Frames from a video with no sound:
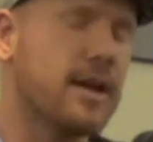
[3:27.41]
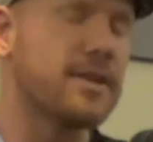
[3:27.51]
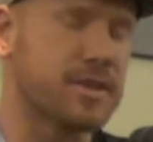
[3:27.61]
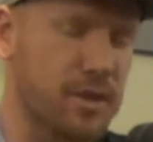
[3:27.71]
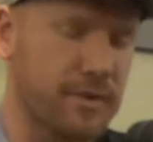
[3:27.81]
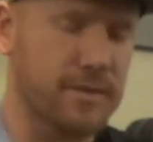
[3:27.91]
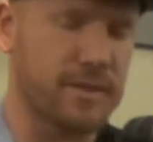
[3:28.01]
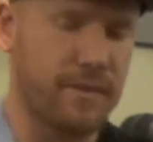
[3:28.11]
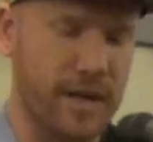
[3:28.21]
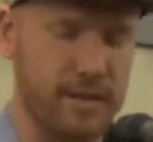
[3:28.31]
And the service
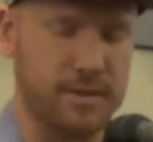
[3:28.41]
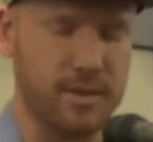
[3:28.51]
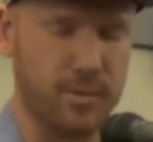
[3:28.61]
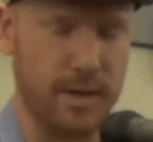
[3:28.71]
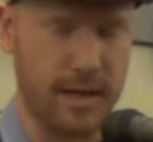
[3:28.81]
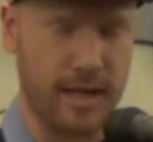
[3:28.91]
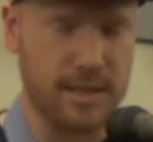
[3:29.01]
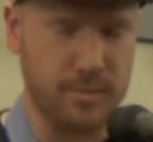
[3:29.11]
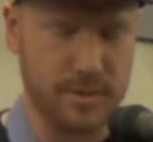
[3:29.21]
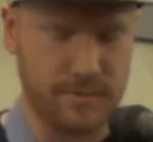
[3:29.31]
of others is where the
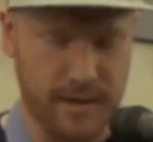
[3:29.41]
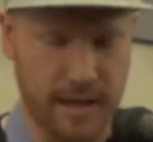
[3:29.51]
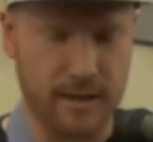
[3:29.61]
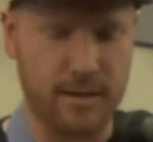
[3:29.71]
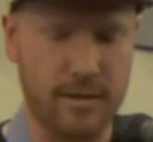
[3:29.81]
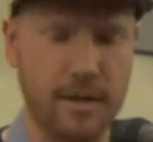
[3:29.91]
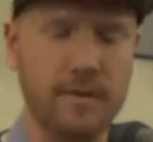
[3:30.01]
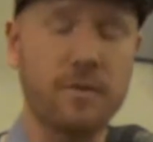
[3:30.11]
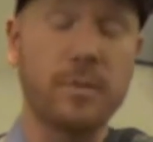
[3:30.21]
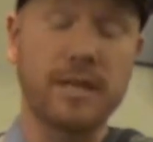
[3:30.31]
answer was found.
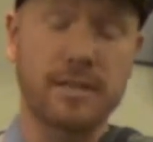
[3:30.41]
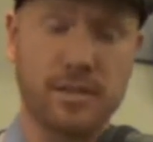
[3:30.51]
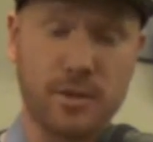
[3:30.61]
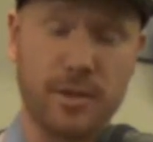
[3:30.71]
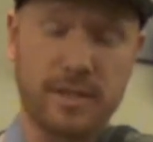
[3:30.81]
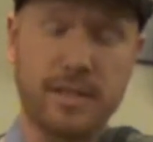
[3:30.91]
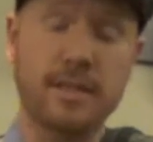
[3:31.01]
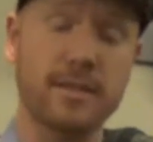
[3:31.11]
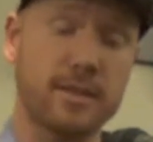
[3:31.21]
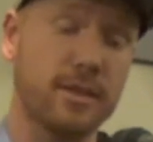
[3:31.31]
For me, it's a choice.
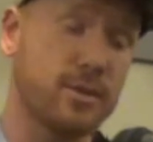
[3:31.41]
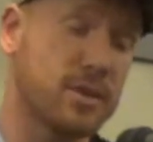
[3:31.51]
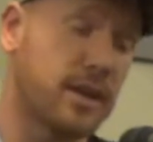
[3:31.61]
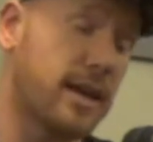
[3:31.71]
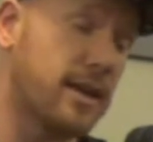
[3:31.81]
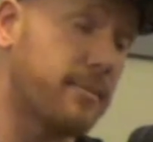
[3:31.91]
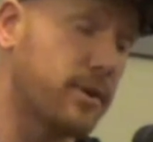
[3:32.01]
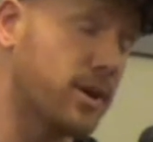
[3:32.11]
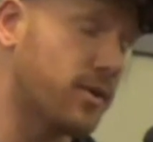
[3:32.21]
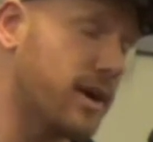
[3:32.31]
Seek the solution, end up
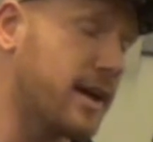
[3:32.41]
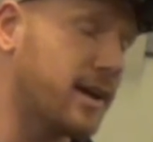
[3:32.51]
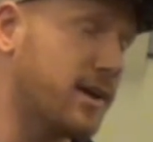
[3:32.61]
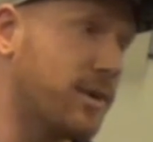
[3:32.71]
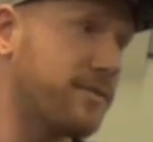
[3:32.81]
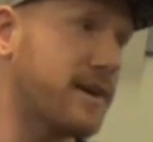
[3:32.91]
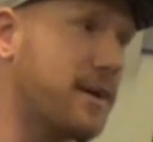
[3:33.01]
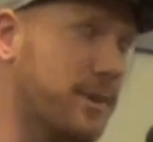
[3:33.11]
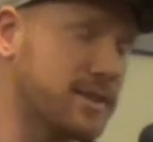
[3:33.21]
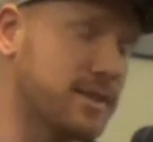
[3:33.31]
underground, and now I
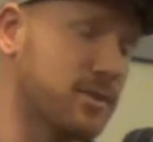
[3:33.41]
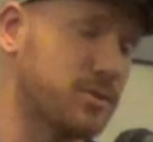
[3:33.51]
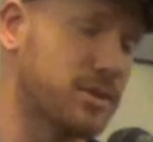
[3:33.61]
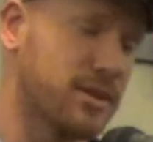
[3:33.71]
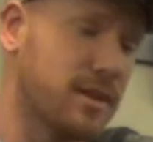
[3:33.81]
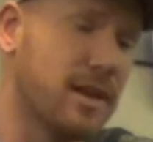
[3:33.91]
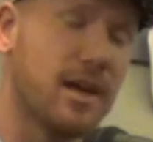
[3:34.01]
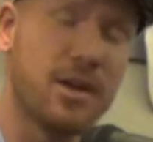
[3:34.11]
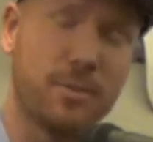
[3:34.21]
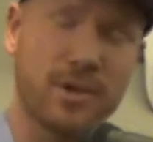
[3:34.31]
found my solution.
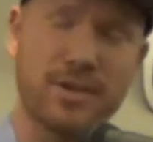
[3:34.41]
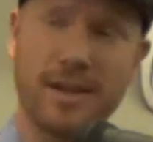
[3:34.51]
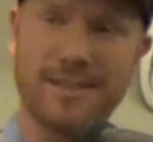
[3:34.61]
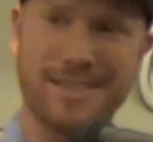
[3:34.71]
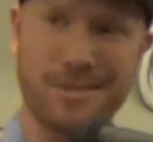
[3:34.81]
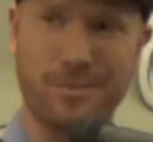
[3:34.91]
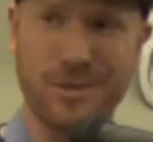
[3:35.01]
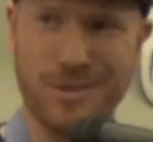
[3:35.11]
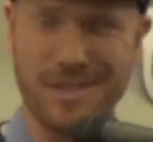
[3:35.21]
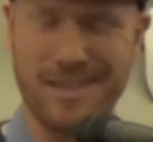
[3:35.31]
No more drug
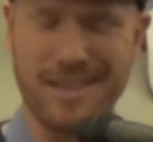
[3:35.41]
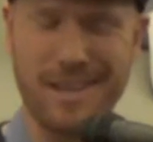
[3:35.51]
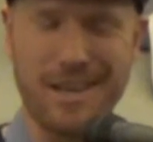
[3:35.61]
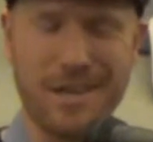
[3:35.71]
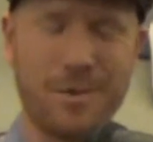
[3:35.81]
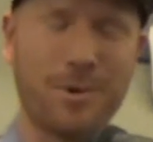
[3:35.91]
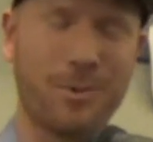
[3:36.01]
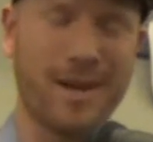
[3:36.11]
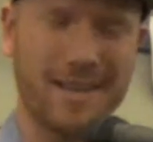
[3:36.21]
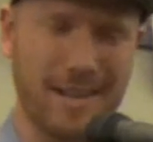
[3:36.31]
distribution. No
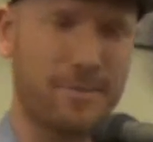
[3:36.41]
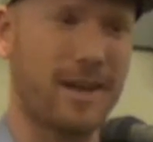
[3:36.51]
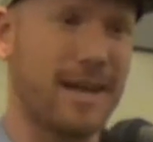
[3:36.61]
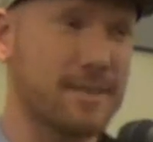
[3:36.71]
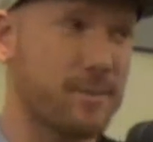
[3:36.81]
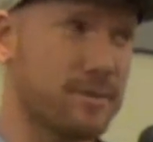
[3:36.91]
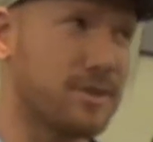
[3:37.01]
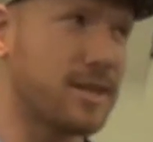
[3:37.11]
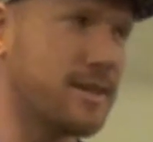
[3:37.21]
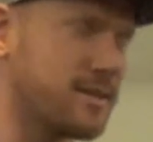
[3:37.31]
more waking up in hospitals,
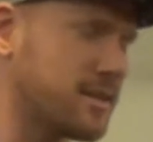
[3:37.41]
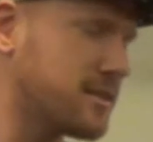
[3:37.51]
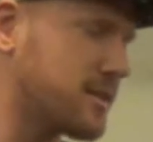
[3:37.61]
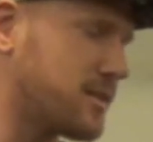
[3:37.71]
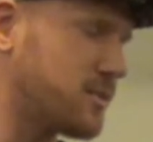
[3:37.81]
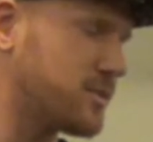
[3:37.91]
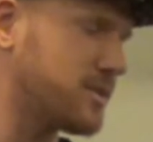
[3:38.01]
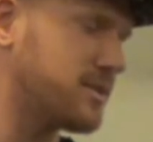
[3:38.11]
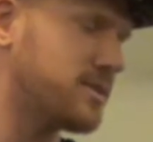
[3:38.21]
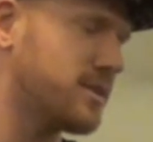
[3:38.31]
jails, and
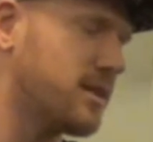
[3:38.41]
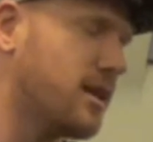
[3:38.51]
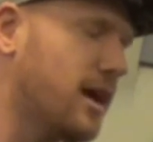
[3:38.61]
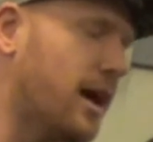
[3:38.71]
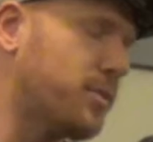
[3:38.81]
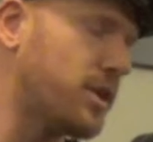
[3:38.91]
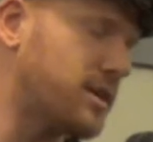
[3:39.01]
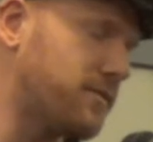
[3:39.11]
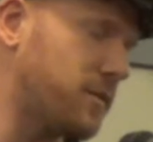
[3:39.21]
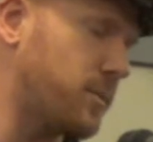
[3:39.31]
institutions. I'm on a
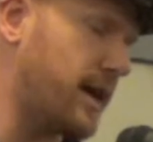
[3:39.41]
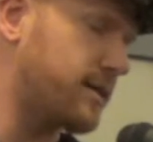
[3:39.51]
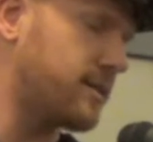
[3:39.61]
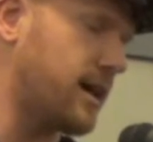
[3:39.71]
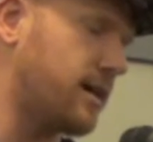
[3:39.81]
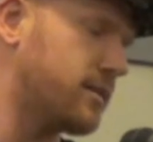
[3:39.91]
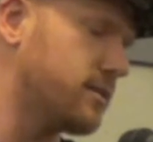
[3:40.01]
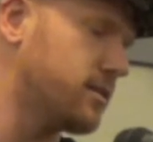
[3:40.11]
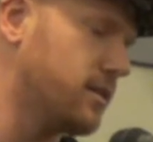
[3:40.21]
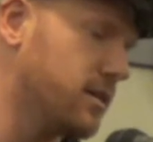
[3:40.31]
different path now.
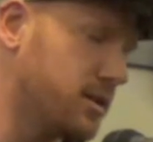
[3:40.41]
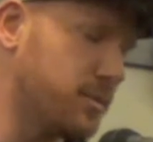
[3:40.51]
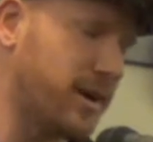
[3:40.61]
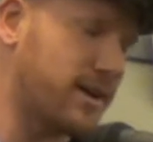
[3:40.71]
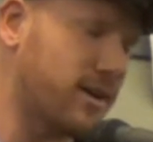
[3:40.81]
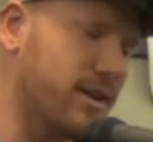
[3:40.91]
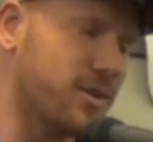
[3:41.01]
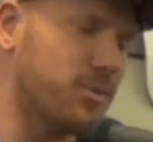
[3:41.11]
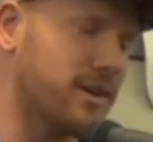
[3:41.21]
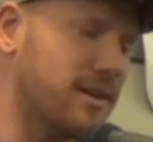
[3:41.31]
You might call
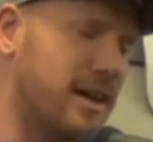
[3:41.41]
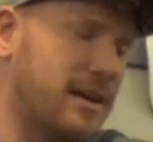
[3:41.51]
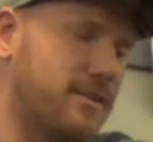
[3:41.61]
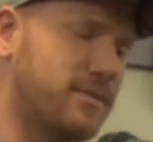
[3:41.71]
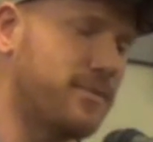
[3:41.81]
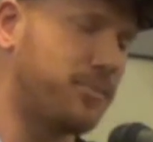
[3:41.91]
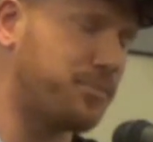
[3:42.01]
it a real life.